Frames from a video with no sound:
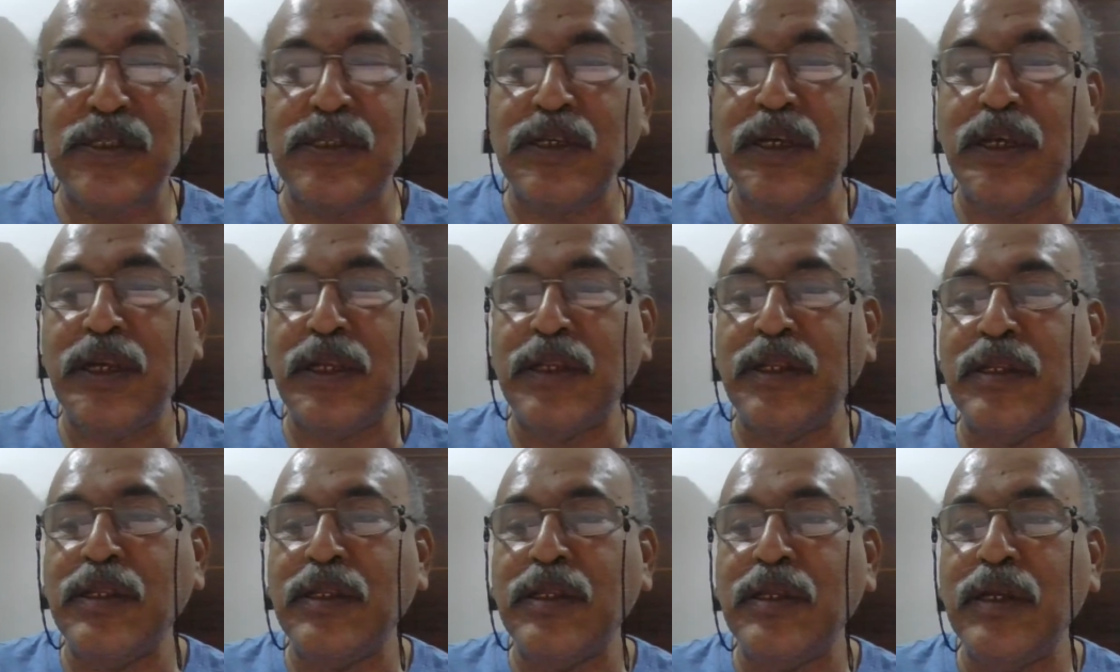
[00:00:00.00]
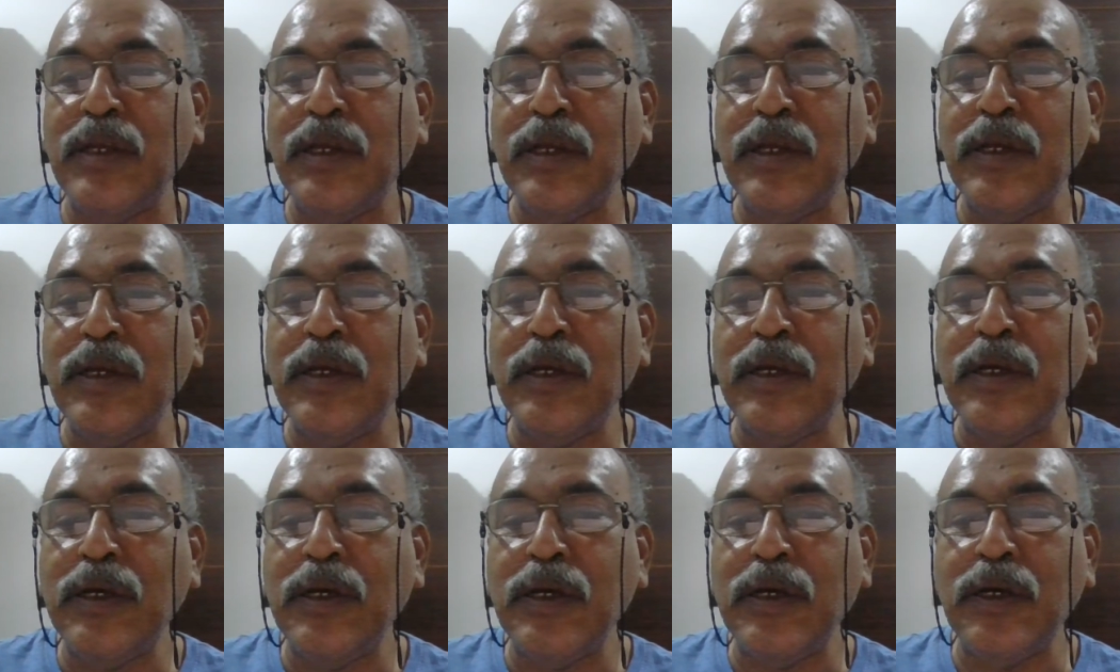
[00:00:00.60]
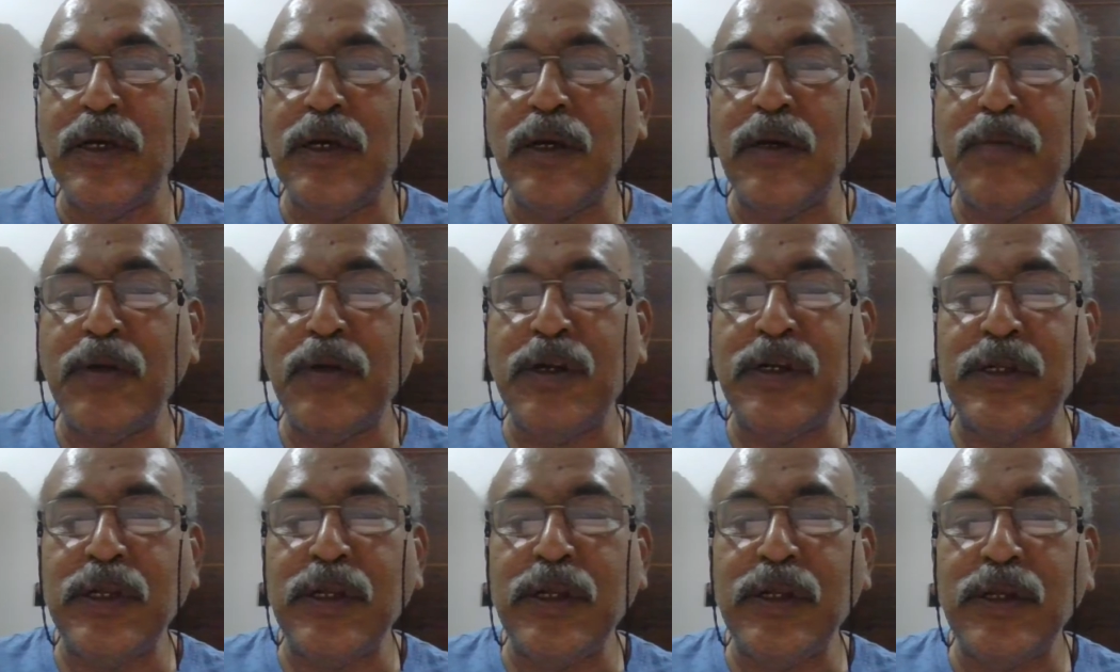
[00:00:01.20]
in
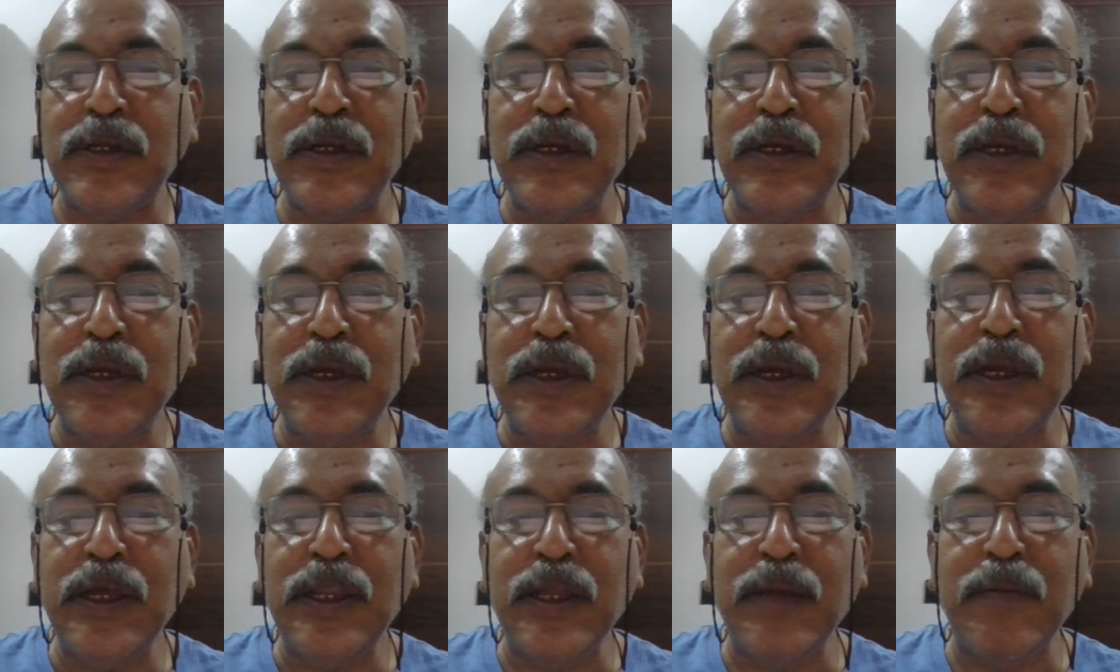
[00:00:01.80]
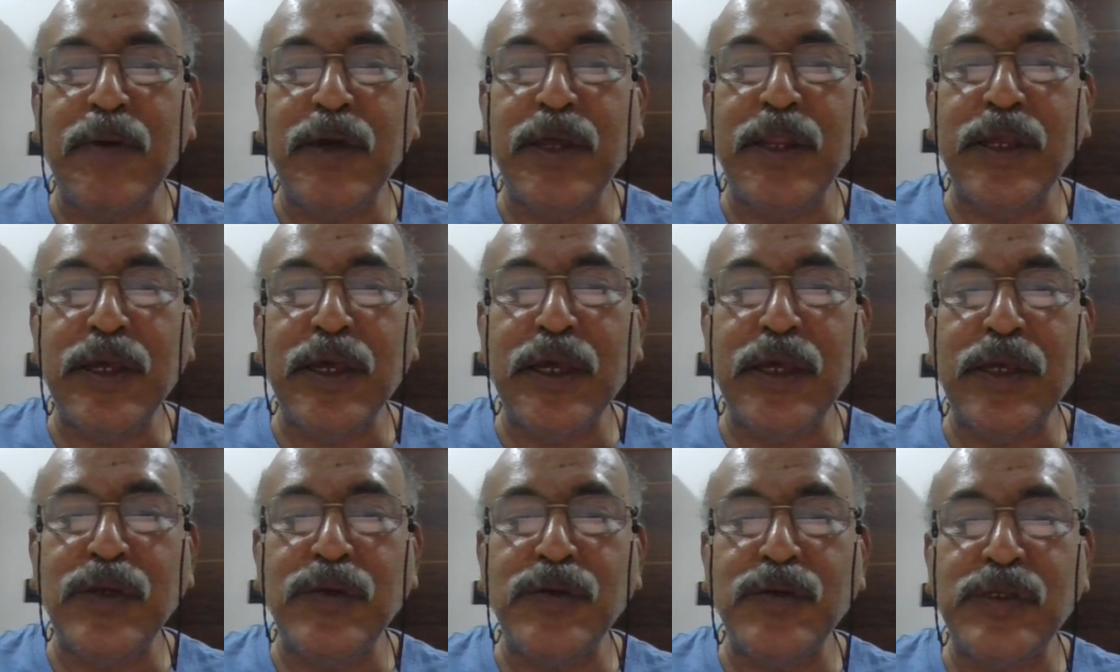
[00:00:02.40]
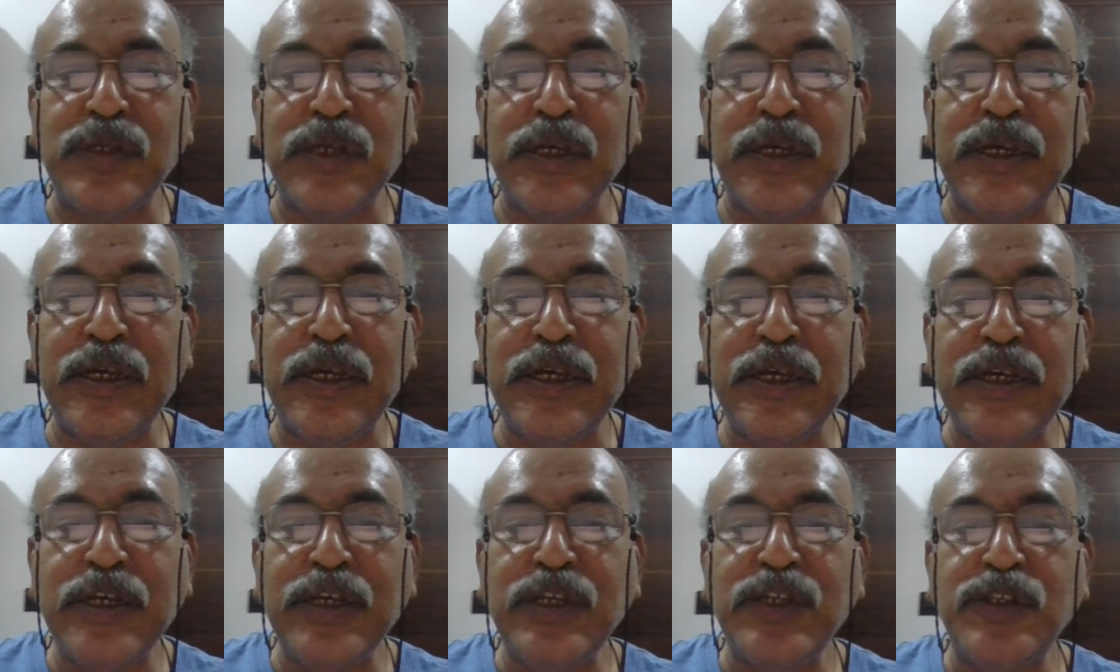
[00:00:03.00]
Britain. In America, you say
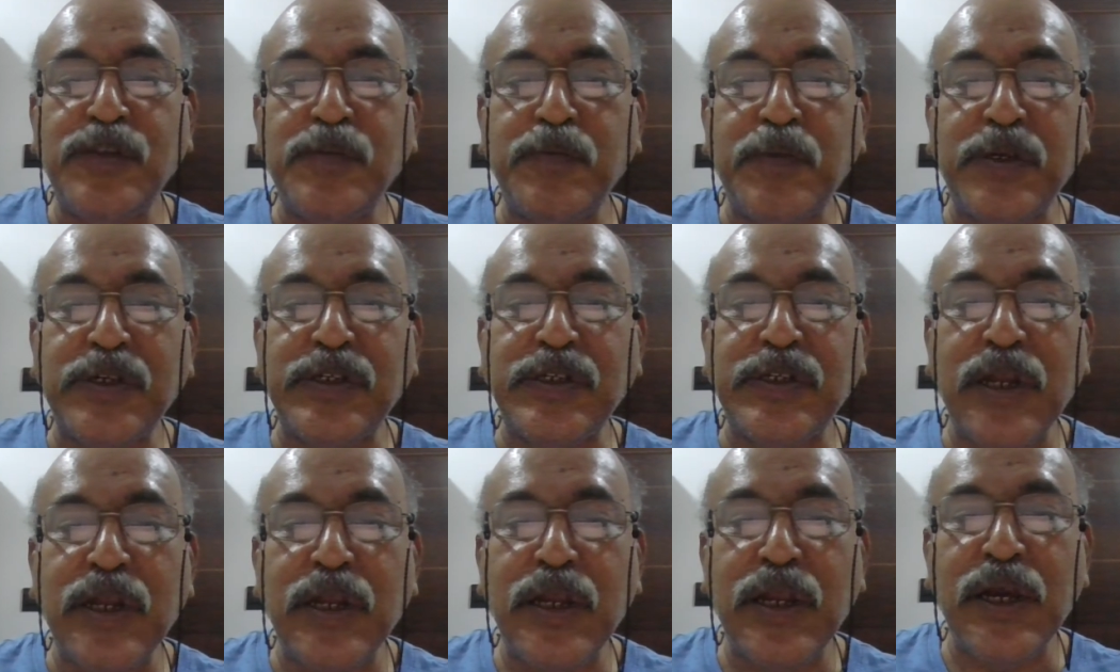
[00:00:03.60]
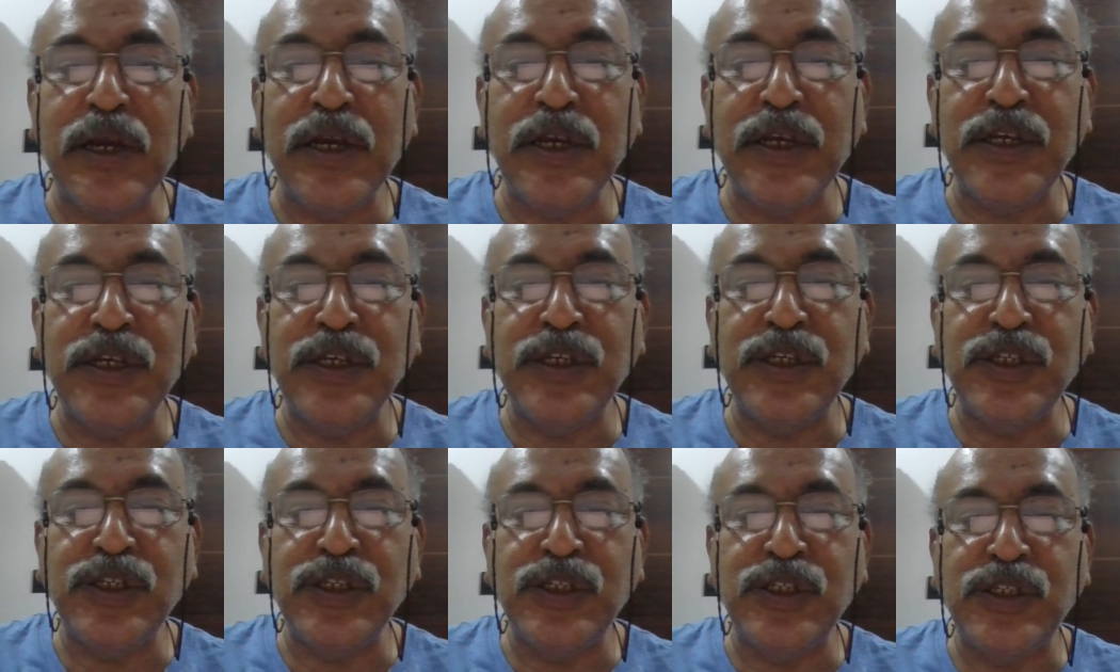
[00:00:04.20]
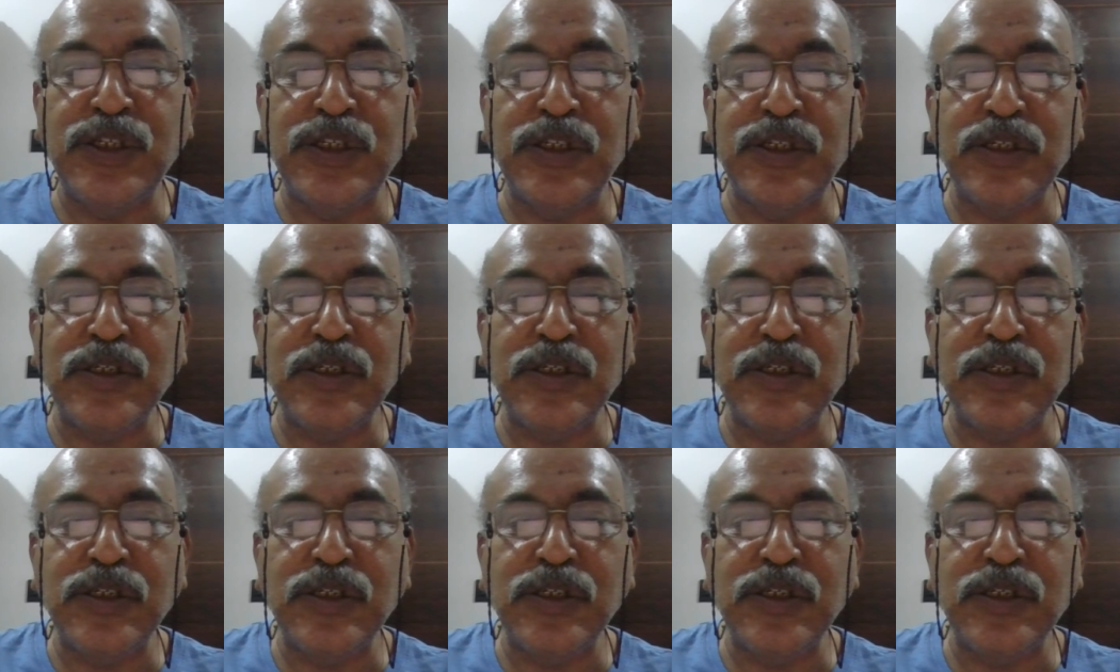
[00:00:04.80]
specialize